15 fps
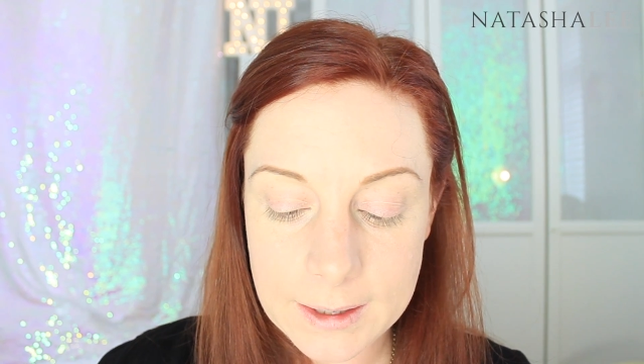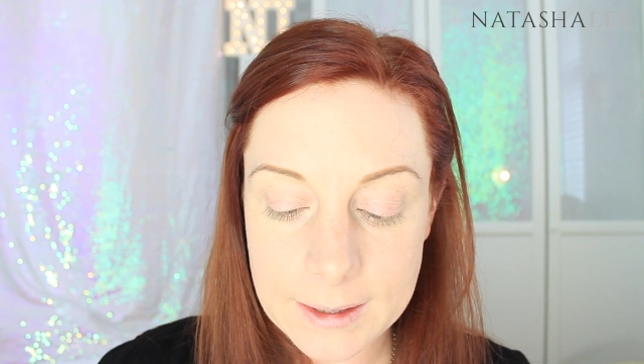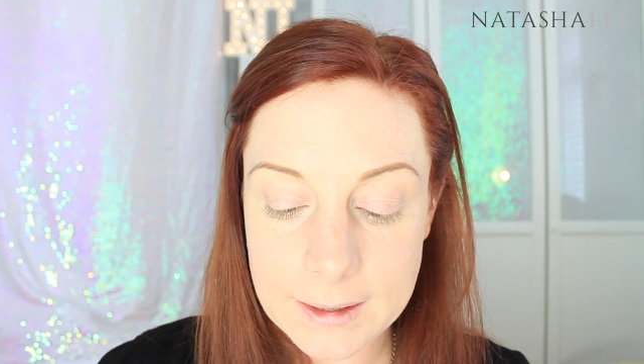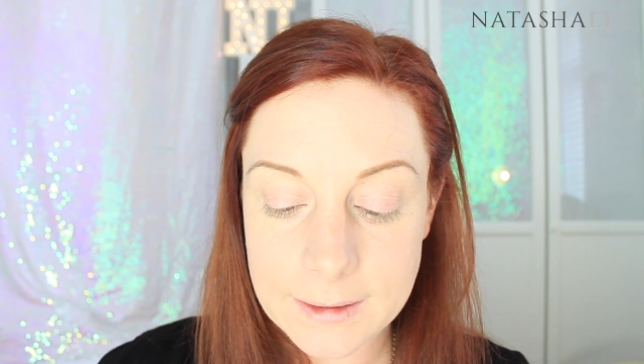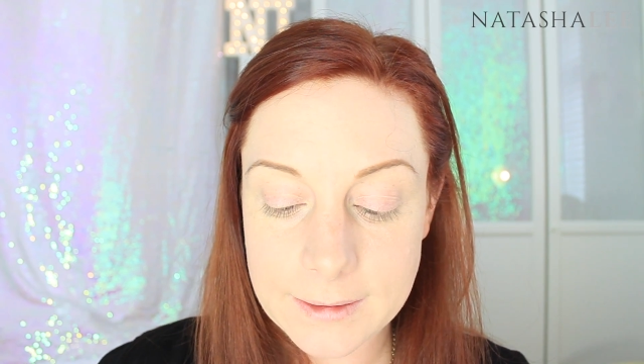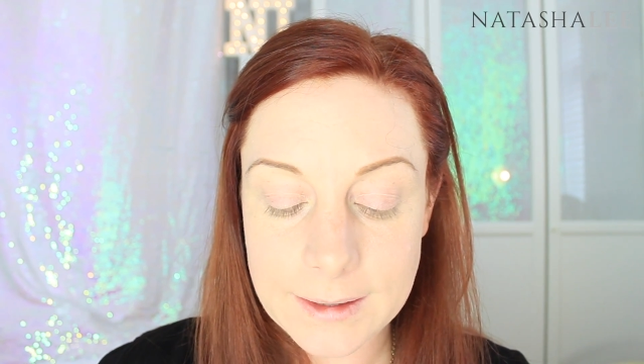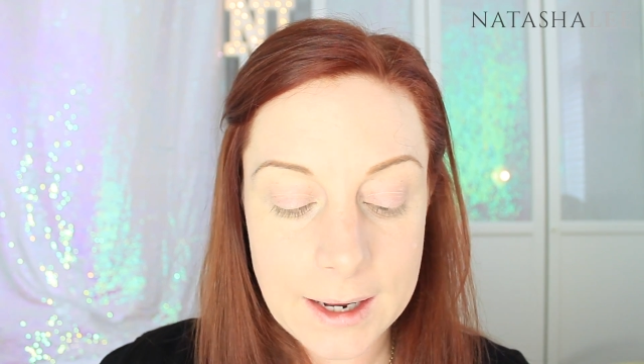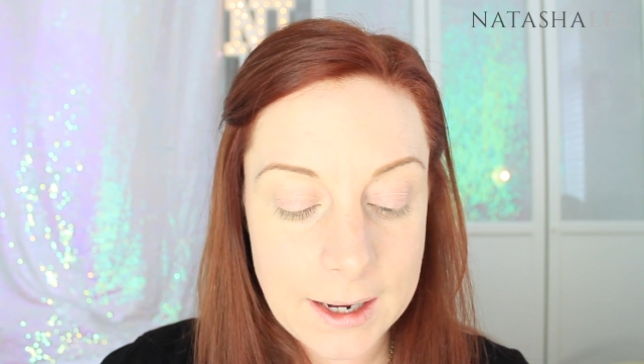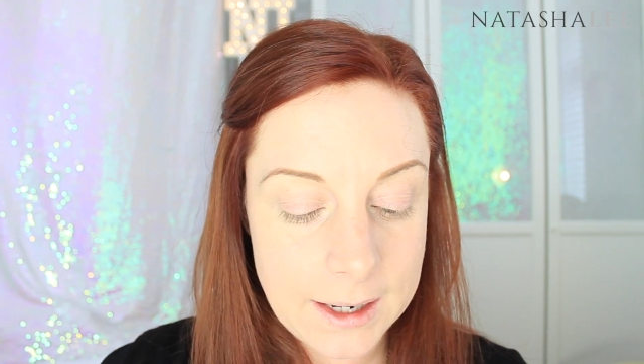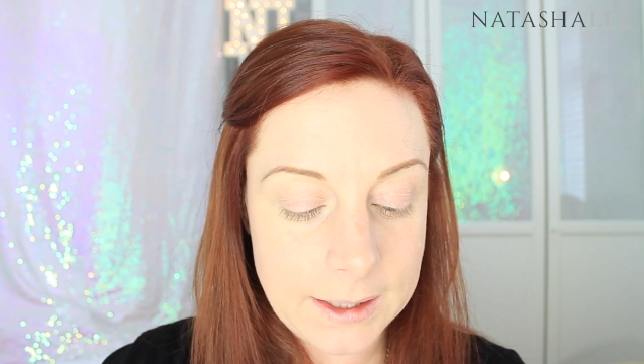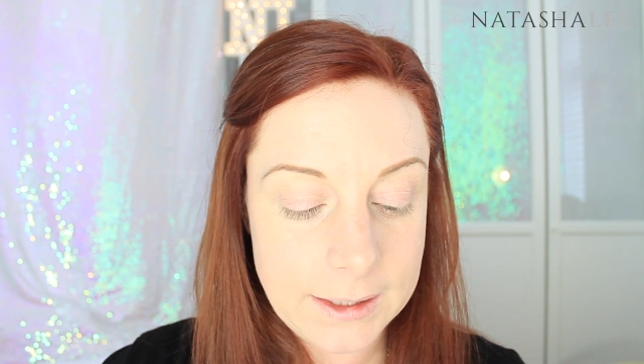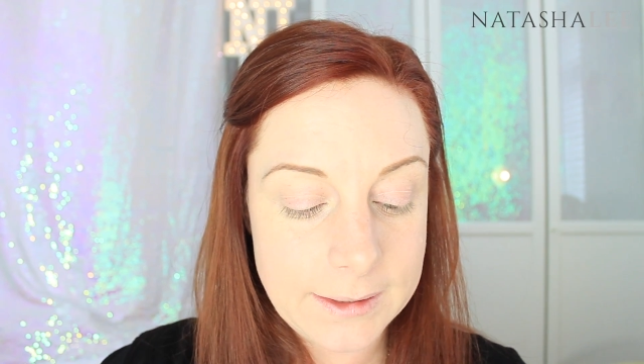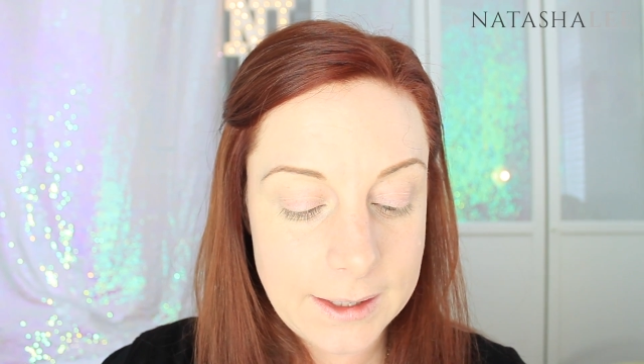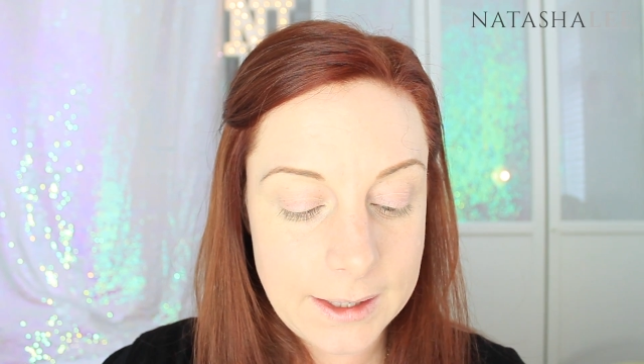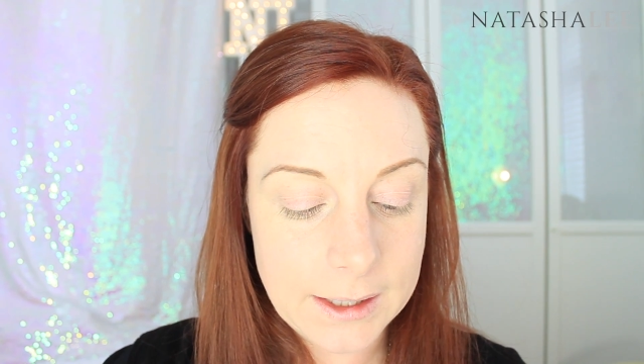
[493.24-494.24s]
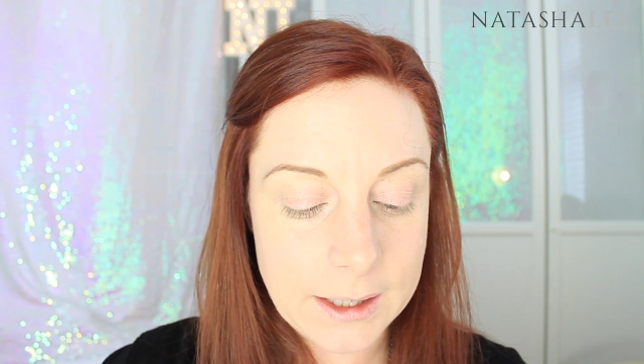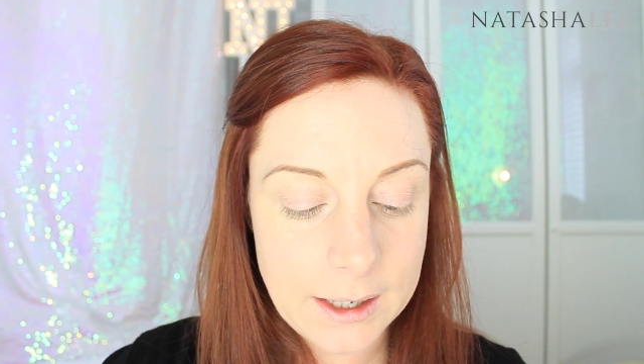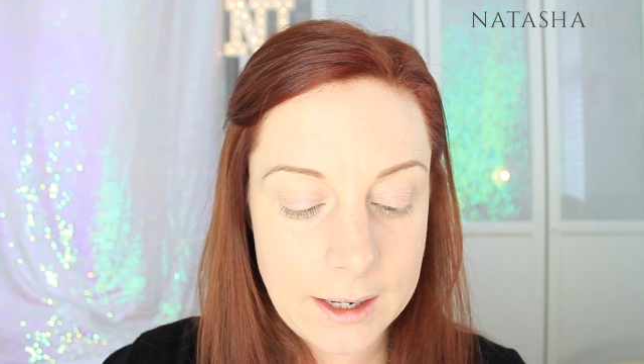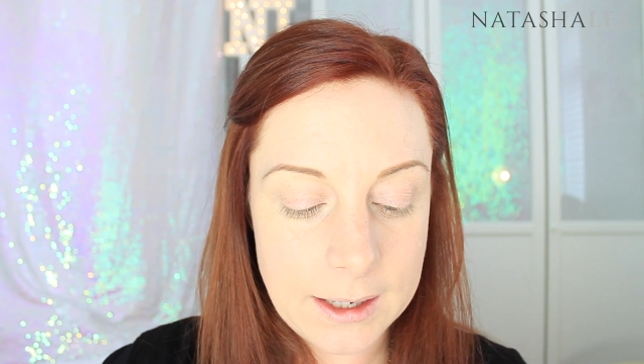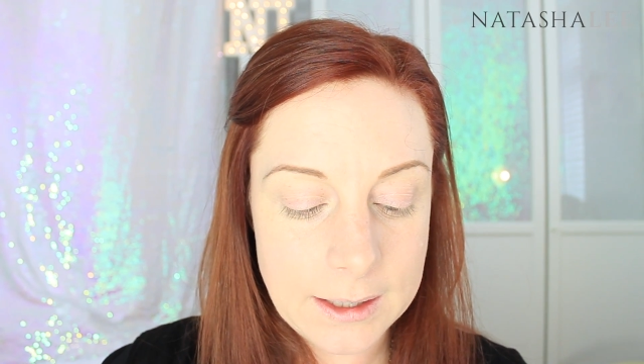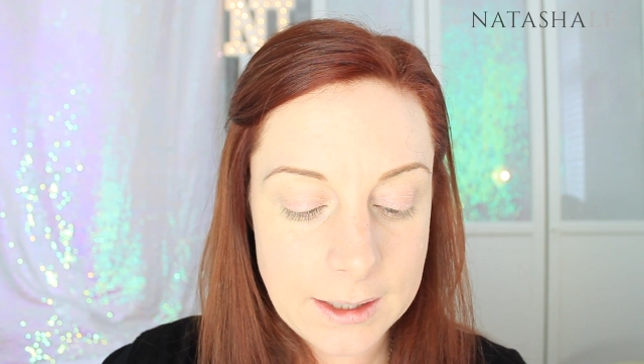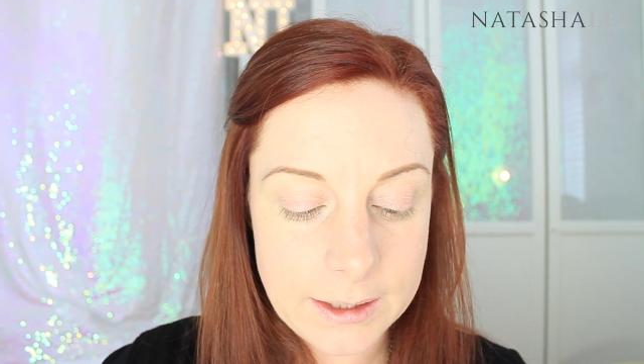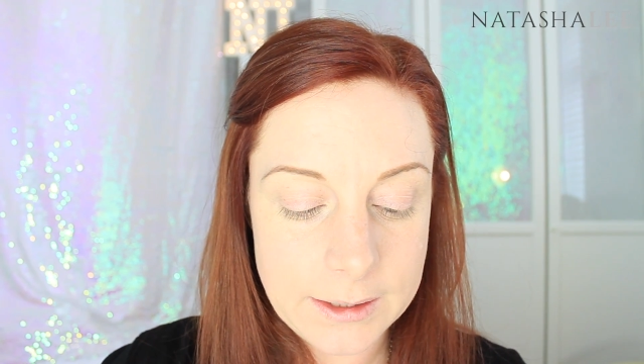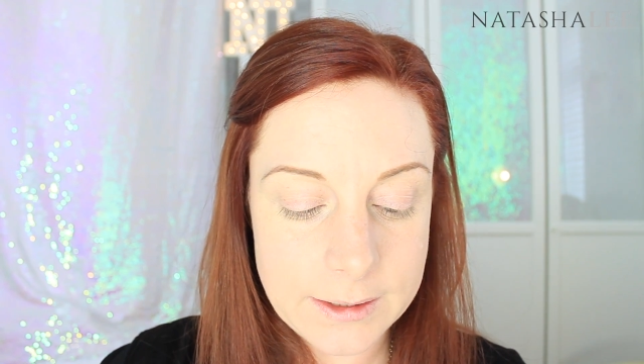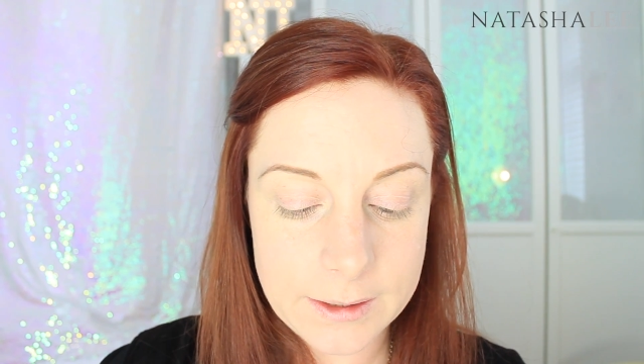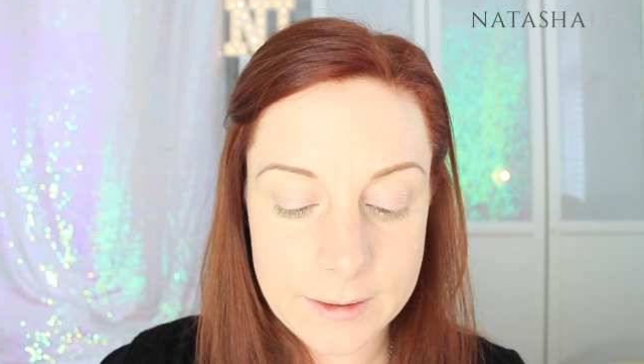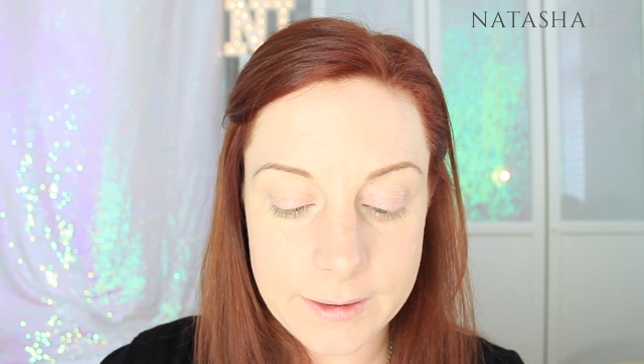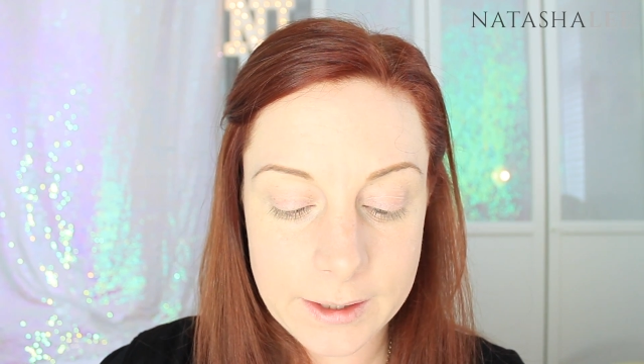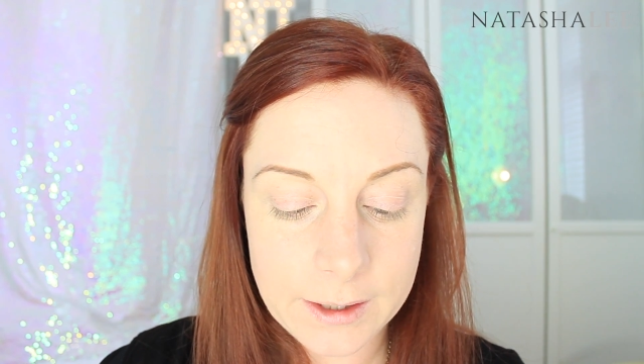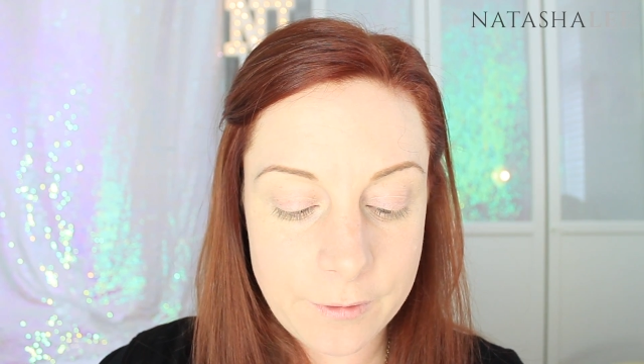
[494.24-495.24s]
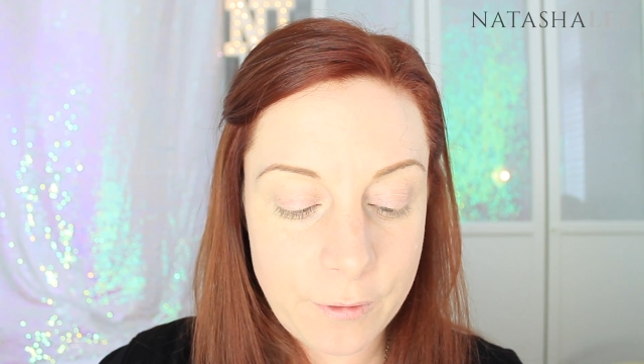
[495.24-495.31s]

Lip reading: is I take a light dusting